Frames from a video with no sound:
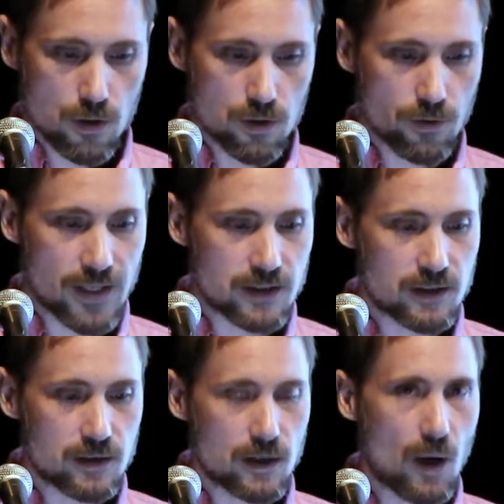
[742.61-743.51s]
So
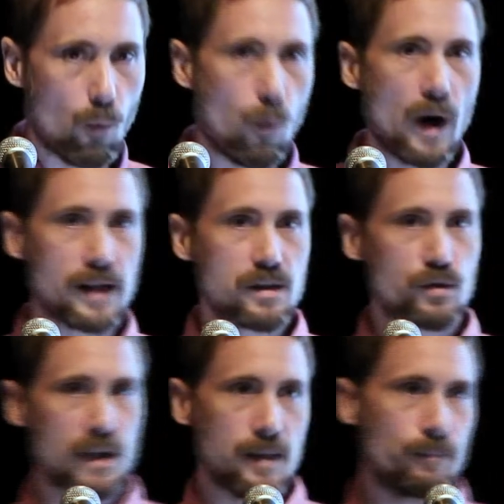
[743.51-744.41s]
that's at one
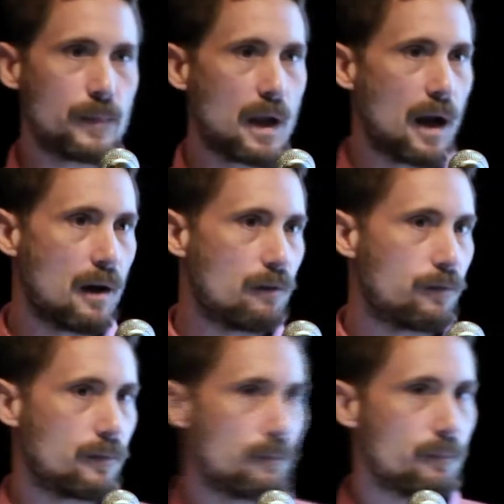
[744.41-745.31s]
extreme of
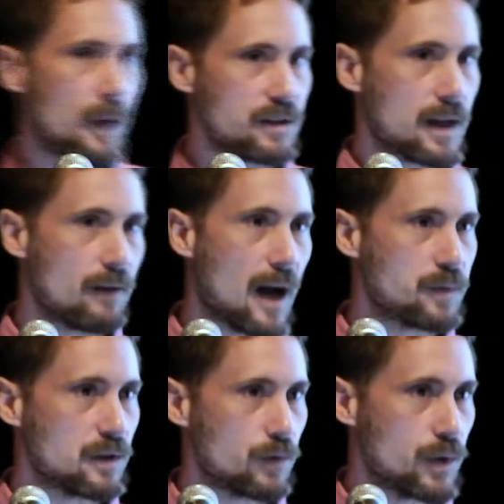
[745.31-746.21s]
our set of
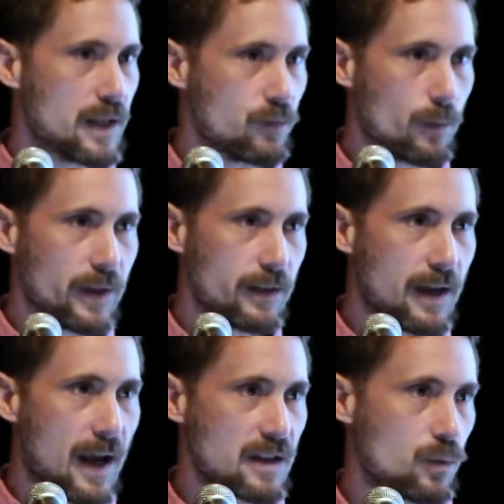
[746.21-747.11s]
options for transforming the
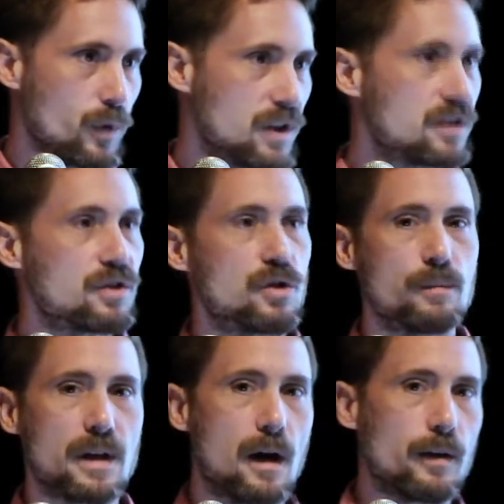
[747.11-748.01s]
task, where we just assume
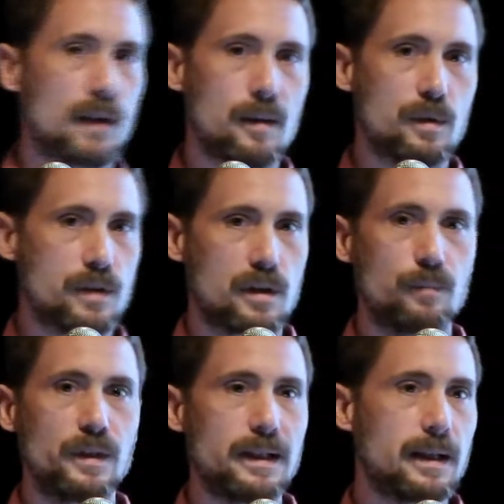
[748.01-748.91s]
that all the labels are
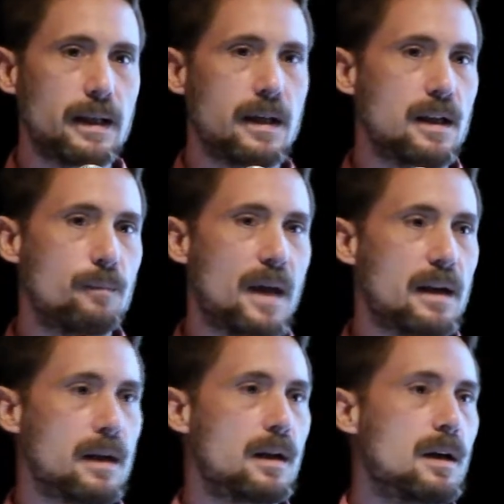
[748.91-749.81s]
completely
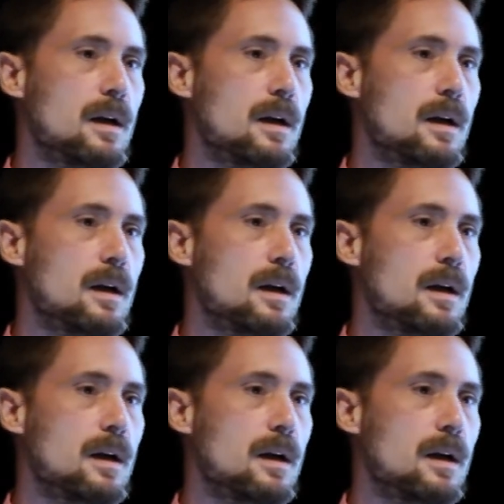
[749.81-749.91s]
independent.